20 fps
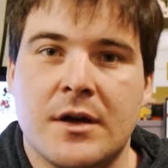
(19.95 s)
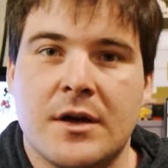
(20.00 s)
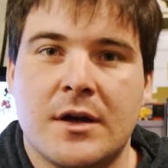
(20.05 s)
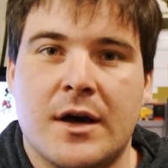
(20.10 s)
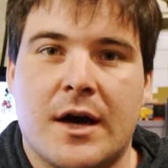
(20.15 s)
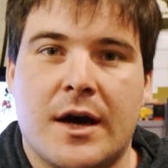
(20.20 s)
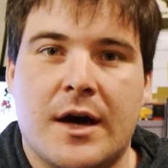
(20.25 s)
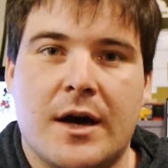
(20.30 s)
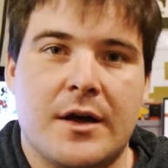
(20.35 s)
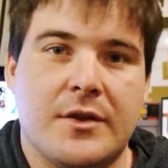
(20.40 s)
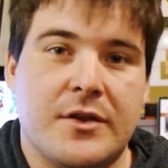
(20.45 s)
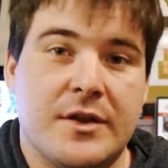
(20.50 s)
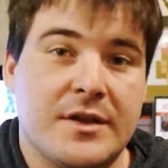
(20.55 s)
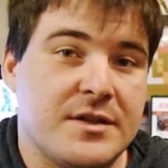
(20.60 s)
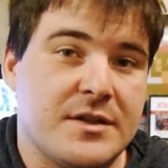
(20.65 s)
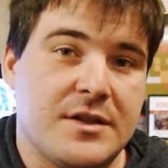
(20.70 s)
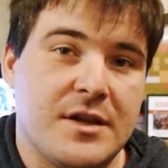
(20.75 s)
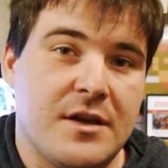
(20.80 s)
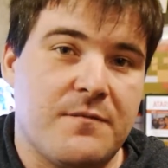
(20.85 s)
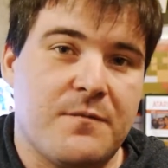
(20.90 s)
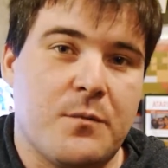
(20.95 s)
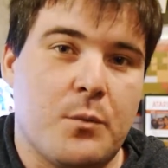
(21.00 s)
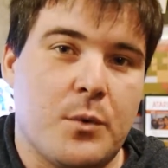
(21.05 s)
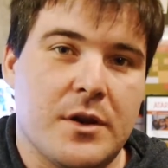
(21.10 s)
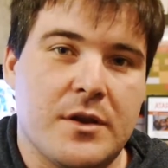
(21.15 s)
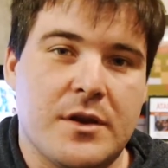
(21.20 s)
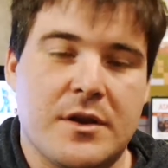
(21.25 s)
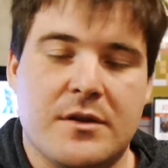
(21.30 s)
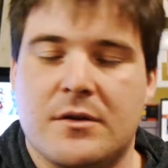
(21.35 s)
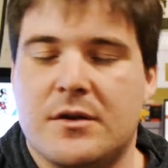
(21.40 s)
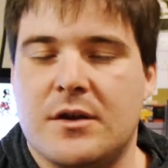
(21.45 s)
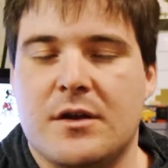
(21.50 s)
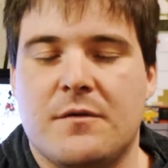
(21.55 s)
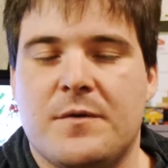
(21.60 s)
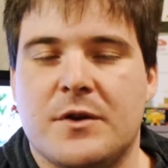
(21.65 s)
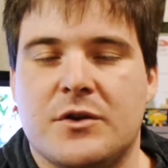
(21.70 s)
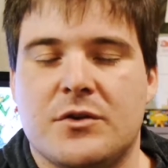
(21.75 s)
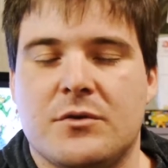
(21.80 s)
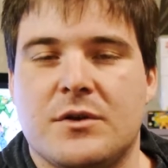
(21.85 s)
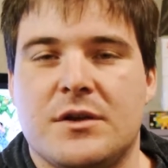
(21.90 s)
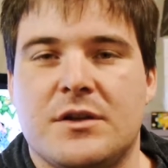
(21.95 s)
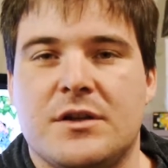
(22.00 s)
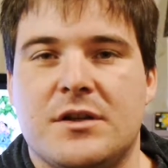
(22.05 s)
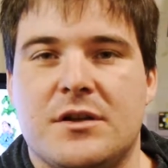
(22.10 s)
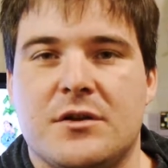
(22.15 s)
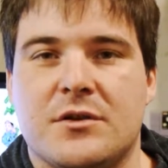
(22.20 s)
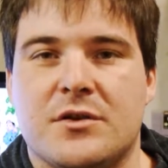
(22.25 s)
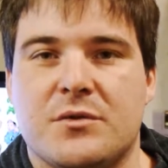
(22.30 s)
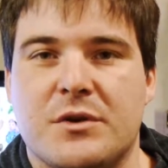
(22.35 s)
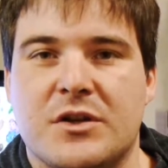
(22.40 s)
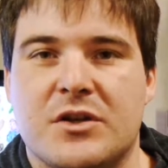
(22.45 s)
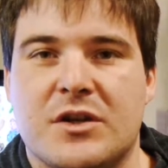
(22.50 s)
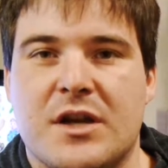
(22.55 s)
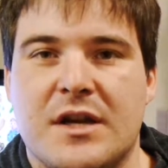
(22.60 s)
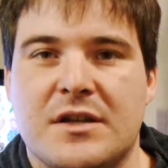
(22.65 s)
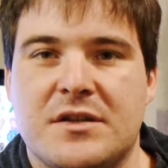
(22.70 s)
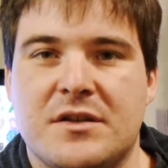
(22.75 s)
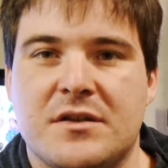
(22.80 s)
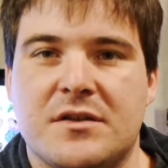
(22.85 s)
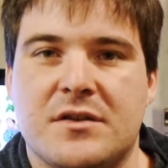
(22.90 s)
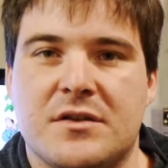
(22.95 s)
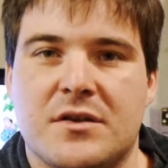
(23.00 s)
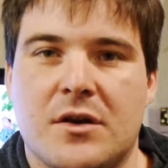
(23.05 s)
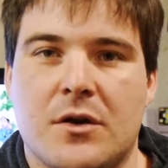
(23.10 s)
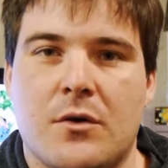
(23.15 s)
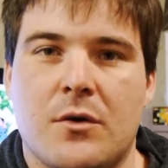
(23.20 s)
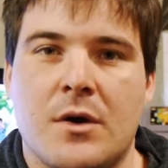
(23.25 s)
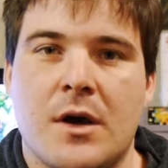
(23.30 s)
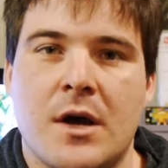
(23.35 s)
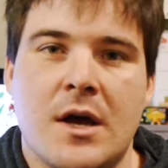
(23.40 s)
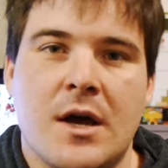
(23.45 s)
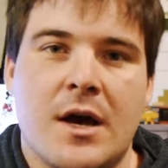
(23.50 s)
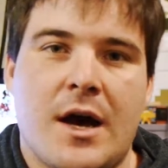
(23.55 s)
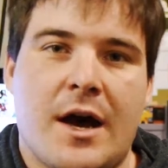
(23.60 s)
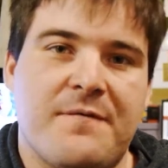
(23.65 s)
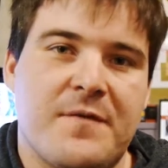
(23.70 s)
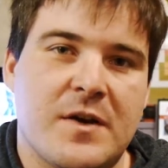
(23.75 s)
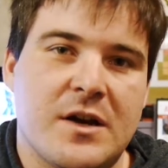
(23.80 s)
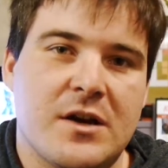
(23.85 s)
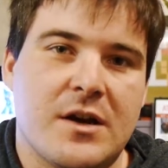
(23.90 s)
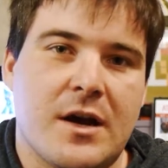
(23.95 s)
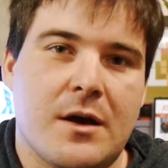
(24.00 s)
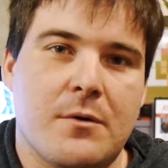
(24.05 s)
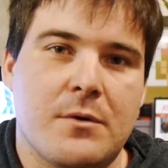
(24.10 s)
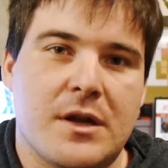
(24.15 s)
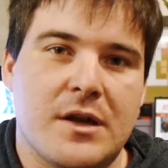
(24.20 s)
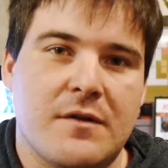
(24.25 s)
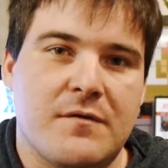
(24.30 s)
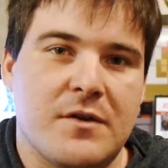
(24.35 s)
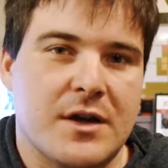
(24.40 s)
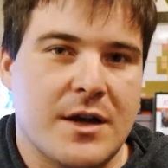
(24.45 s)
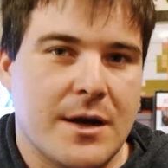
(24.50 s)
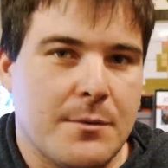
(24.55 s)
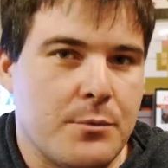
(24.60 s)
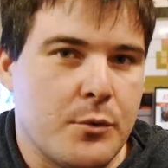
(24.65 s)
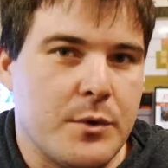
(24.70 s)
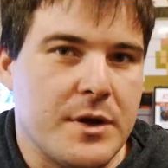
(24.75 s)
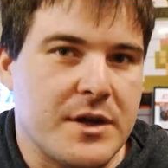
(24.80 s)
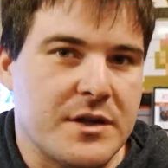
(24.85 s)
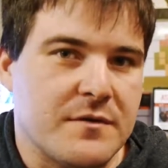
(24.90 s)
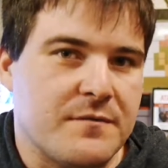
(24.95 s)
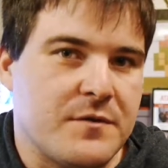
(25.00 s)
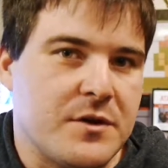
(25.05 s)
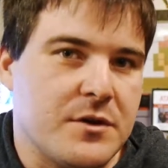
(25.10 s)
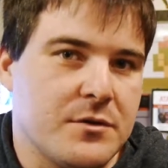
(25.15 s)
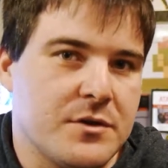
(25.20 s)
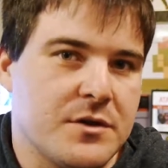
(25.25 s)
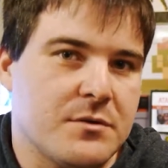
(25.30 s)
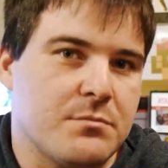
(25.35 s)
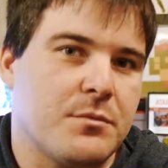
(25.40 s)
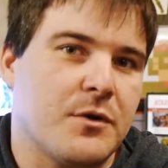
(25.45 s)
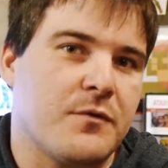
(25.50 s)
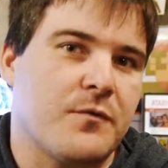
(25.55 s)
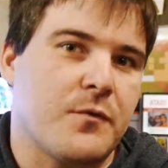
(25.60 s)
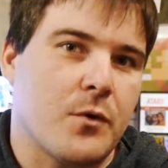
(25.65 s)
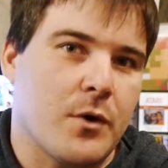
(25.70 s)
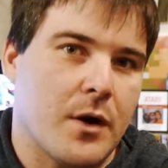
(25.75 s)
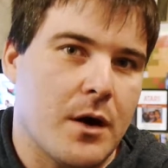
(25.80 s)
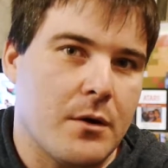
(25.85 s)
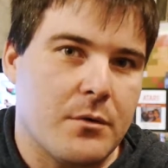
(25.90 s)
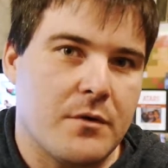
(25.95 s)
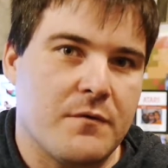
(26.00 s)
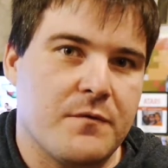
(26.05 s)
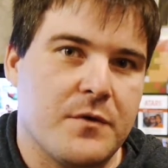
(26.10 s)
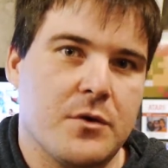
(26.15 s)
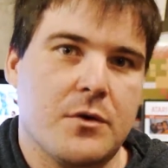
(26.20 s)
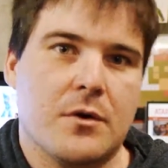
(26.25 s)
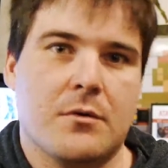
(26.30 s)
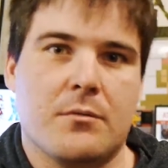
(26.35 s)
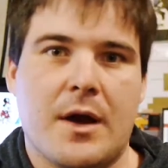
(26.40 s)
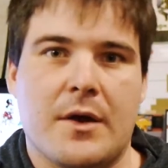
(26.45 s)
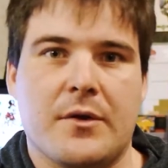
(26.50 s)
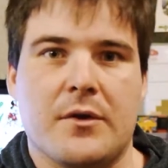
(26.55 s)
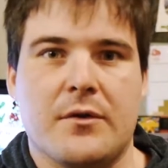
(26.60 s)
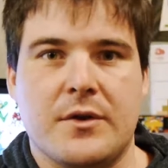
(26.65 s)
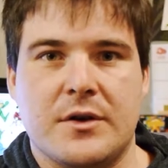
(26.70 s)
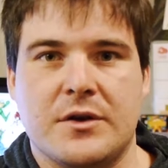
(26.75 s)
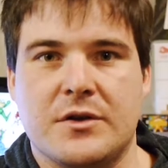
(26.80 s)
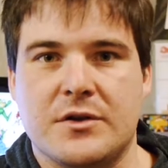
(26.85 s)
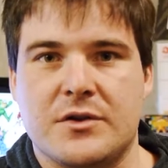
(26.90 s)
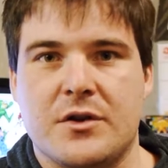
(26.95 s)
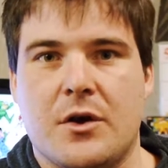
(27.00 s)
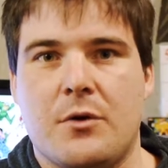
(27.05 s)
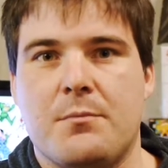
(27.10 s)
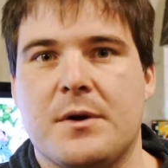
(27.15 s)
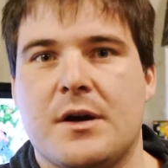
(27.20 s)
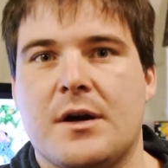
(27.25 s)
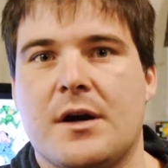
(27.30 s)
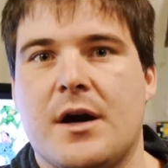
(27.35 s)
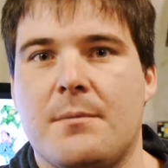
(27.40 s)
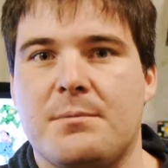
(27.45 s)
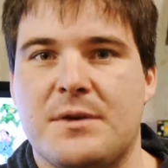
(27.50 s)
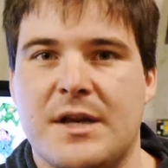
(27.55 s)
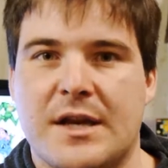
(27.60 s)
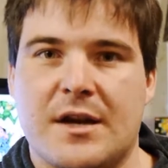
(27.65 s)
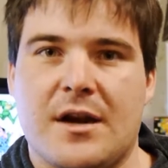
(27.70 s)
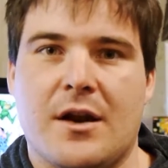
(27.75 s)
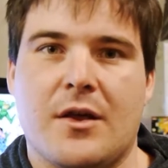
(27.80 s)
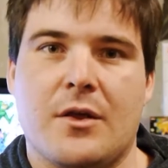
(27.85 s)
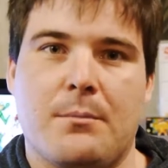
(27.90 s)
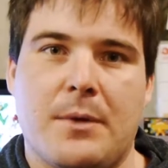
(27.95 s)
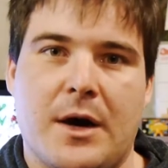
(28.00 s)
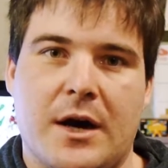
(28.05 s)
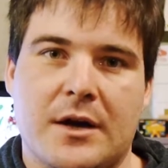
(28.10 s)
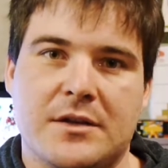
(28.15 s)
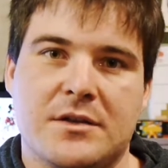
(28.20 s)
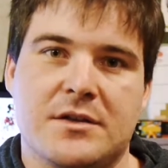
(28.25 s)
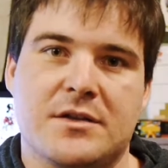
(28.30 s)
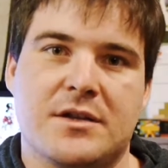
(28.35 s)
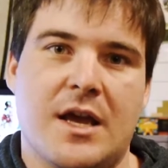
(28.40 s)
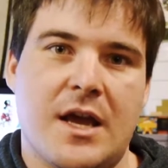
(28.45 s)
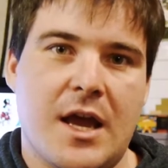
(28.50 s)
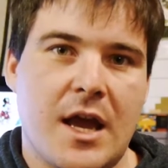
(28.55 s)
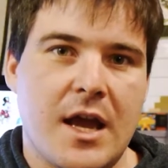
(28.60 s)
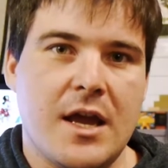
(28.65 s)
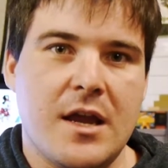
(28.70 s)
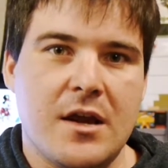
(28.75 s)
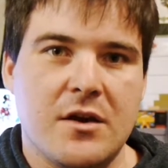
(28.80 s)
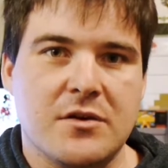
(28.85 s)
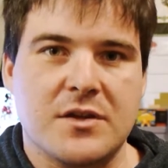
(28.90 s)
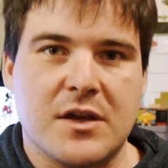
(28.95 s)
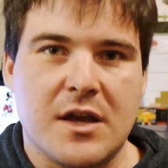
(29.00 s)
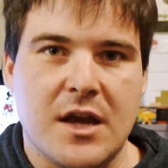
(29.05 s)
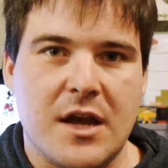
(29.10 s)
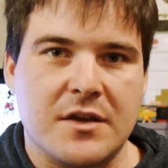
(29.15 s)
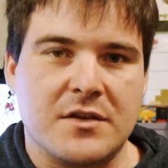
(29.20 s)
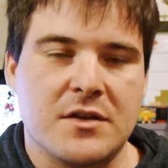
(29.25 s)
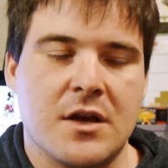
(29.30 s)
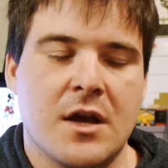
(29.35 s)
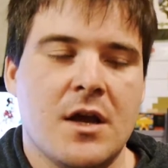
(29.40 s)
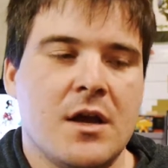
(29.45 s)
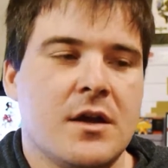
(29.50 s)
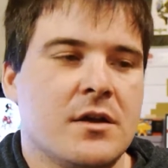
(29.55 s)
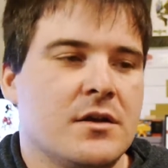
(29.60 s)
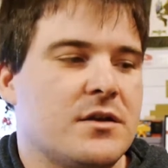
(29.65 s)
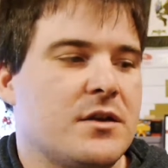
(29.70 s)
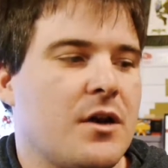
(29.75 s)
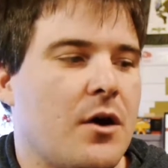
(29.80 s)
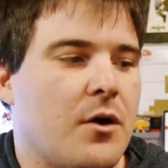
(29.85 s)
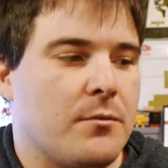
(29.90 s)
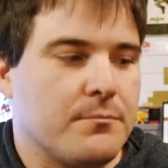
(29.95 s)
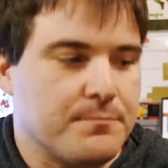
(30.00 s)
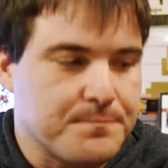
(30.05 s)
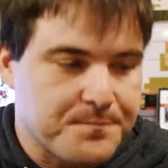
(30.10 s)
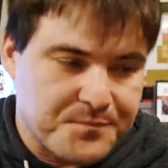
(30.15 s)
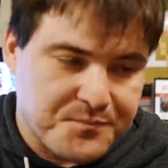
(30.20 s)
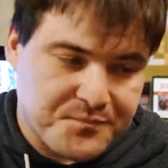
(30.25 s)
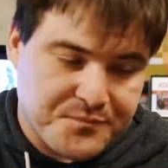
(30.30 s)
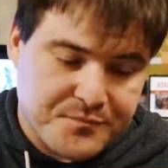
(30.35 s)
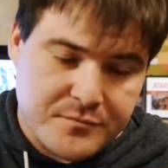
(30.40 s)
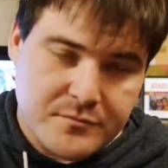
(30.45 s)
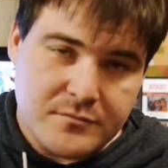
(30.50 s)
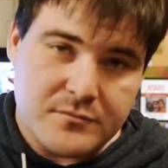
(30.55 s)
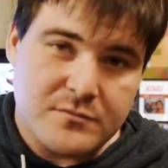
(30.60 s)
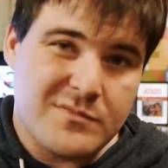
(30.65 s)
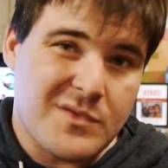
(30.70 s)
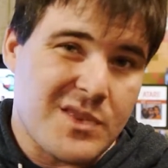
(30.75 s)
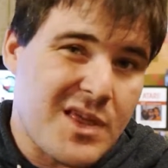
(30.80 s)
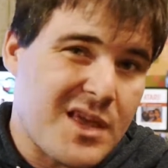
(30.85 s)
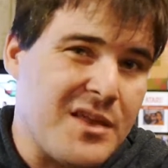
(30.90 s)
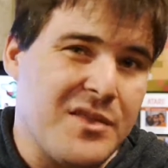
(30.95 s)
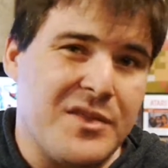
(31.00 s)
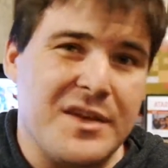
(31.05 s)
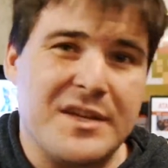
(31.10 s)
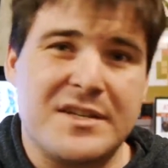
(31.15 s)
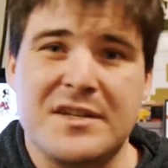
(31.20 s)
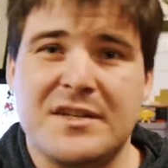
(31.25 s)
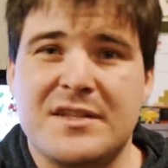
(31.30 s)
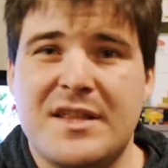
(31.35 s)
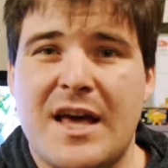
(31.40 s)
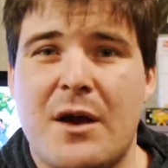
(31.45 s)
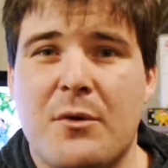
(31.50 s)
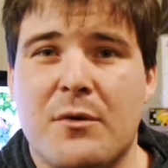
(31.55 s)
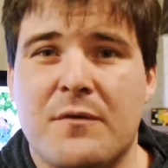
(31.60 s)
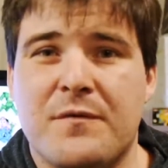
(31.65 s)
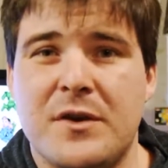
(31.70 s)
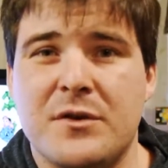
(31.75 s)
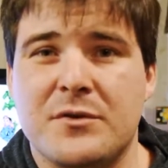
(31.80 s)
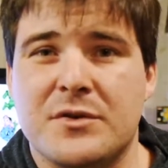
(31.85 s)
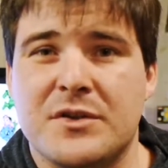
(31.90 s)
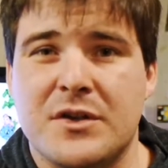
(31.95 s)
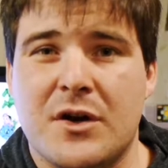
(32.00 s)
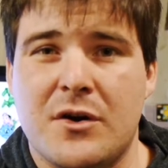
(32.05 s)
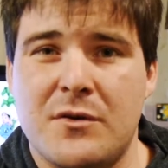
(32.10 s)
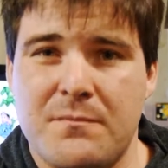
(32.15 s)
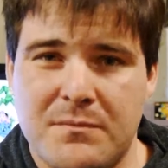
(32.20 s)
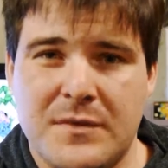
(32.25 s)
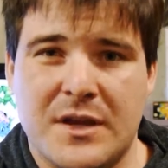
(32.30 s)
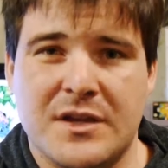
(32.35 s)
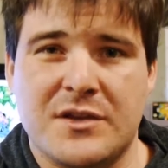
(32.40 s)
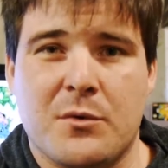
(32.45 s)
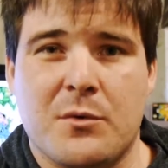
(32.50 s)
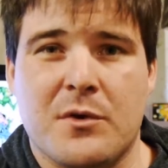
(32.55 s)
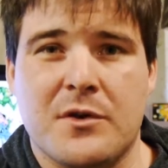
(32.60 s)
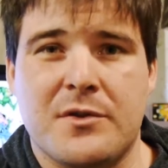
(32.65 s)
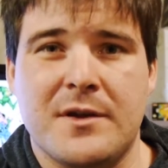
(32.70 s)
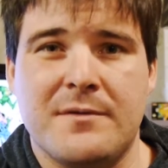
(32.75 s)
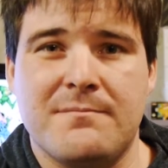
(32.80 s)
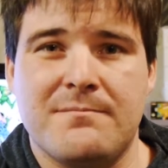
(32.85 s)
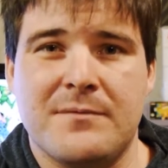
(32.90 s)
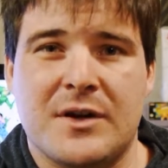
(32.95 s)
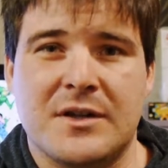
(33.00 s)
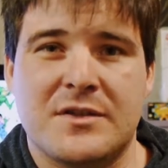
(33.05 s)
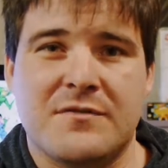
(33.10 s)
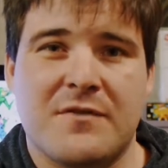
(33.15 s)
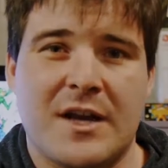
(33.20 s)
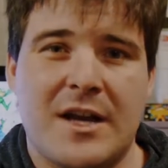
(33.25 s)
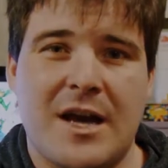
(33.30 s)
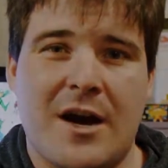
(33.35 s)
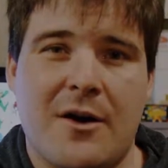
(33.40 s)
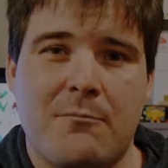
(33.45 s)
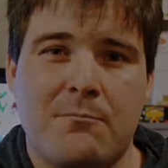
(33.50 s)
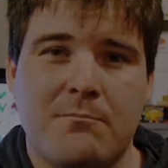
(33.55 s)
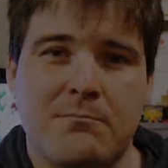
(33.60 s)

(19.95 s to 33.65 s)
That's one of the official Nintendo Switch cases, so I figured I would give it a couple weeks of use before I review it, rather than just open it up, take it out of the box, and say, hey, here's a case. So, this is that review. So, is it worth it? Let's find out.